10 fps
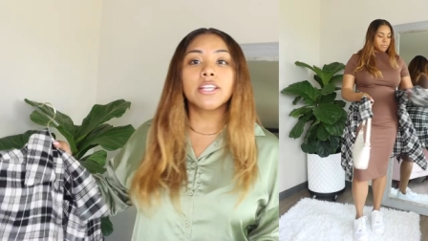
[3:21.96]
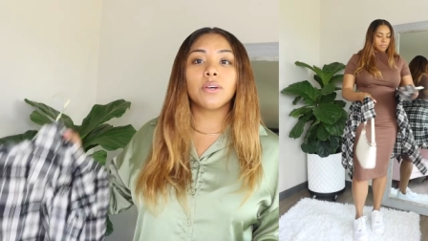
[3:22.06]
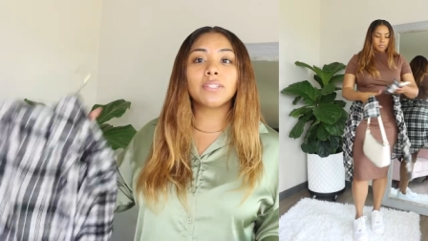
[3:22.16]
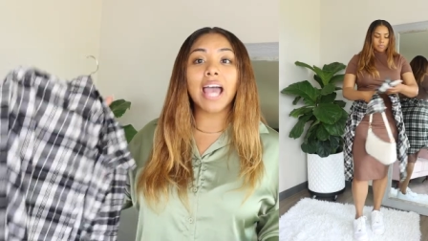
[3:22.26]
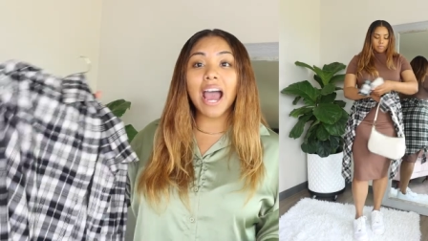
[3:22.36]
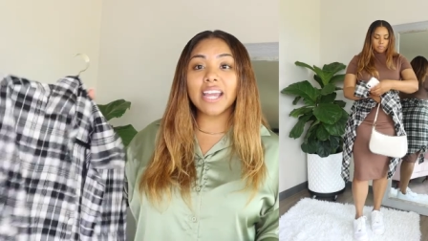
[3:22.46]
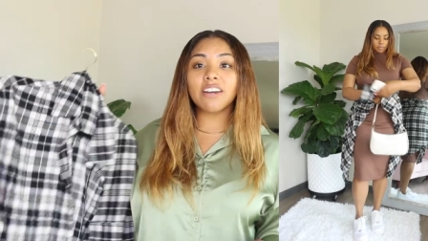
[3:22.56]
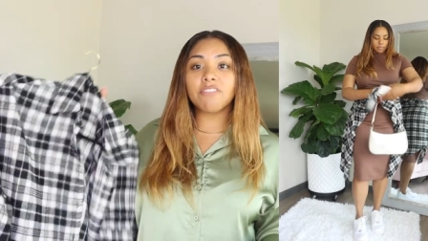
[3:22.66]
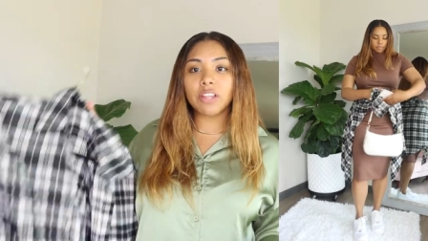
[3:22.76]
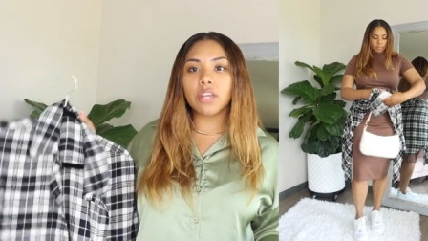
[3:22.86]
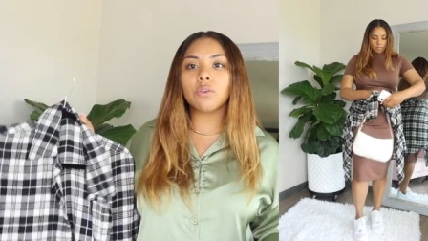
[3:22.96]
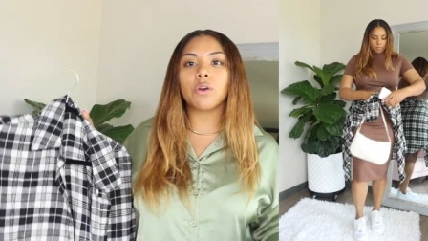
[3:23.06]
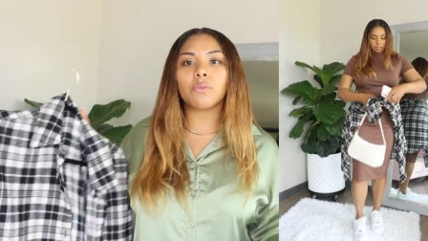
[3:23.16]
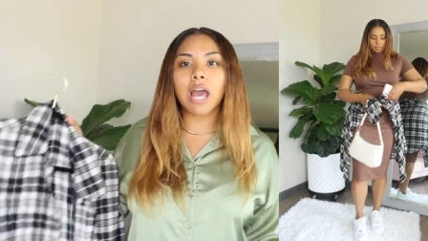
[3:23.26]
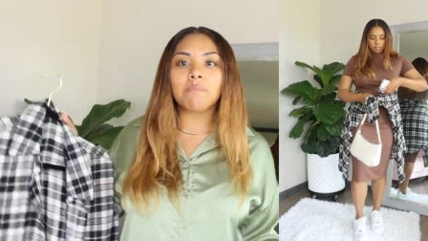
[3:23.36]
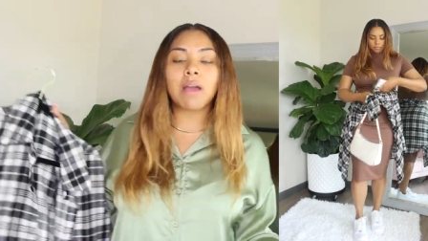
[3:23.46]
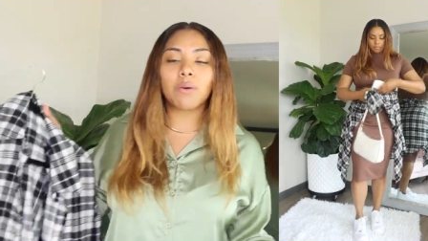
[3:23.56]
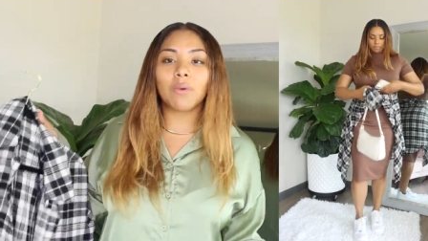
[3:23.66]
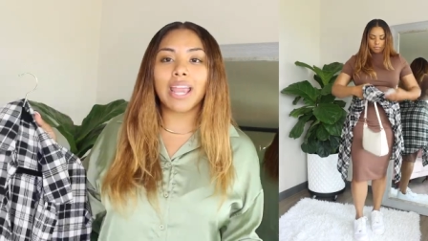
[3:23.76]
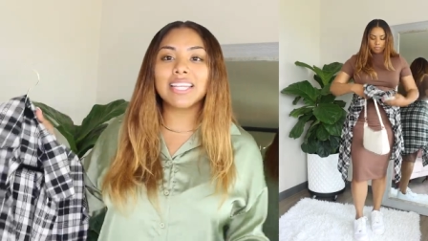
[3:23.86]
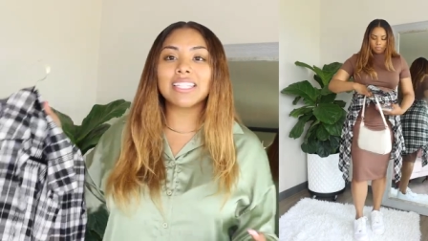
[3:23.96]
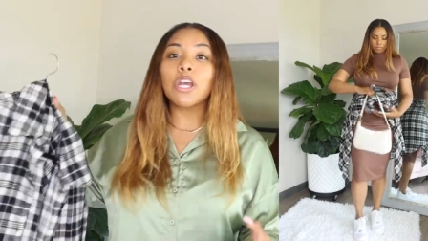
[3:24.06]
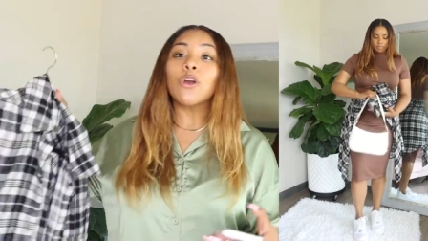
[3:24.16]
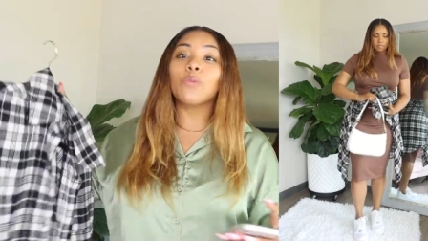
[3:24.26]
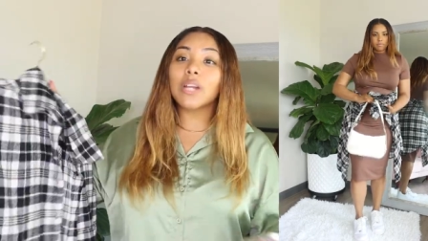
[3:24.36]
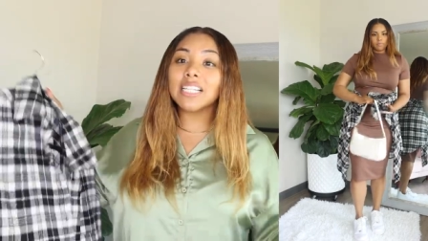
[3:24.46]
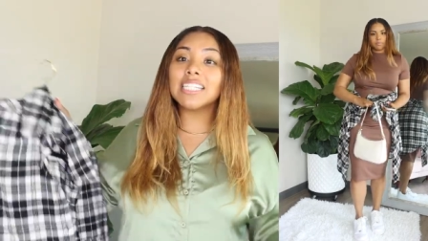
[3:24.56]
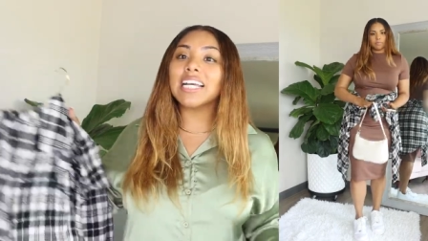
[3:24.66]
So tying a flannel around my waist really